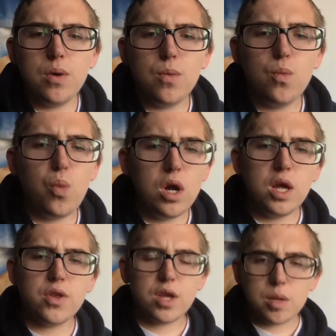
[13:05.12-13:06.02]
while
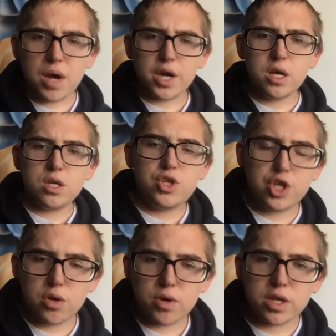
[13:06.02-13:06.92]
I think about it
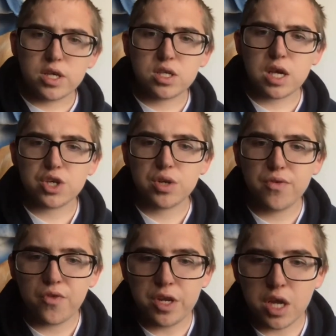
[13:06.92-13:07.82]
during this section of
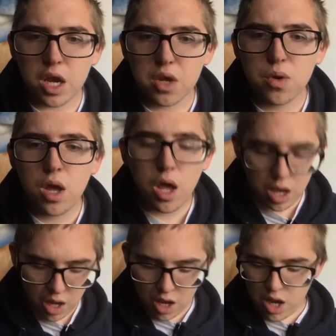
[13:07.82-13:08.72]
the video,
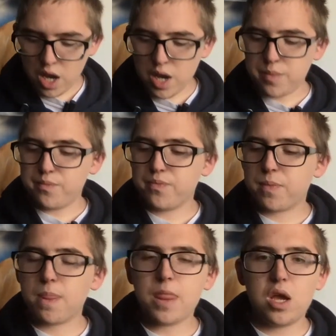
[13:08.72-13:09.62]

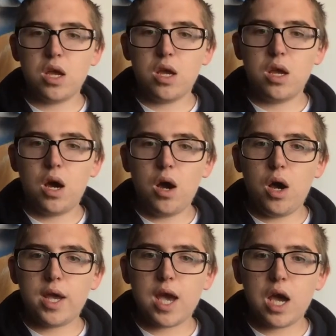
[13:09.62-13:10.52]

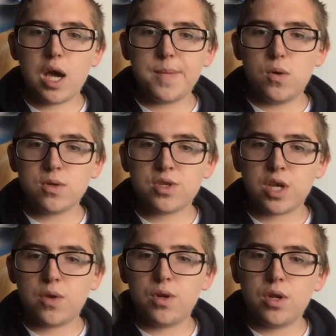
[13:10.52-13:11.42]
I am
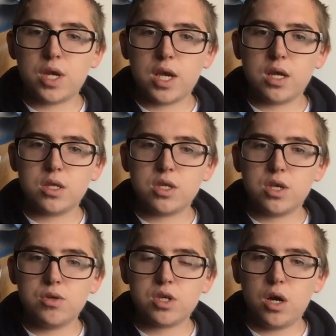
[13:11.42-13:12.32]
also looking
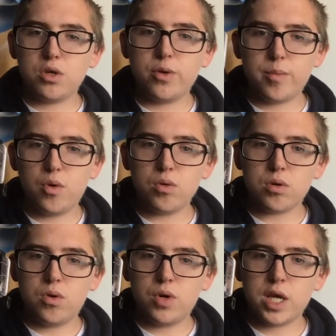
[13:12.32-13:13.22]
to start doing more
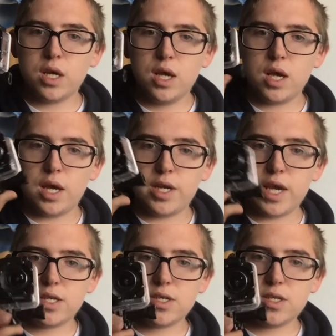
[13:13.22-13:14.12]
recording. And
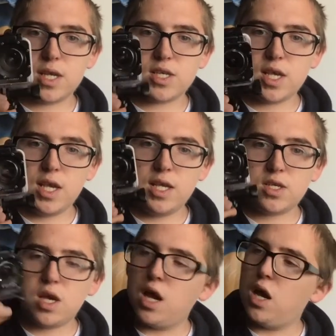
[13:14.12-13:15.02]
yes, this
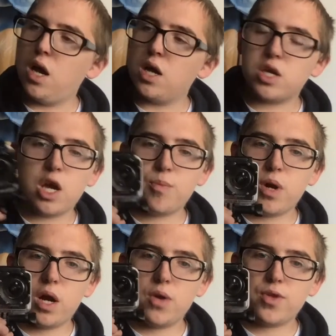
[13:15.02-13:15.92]
is a
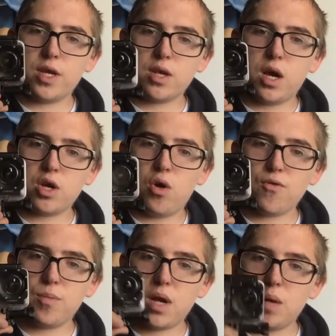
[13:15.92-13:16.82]
GoPro thing that I got
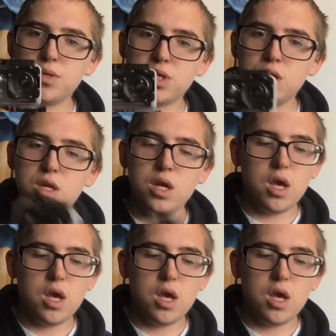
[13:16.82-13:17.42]
from Amazon.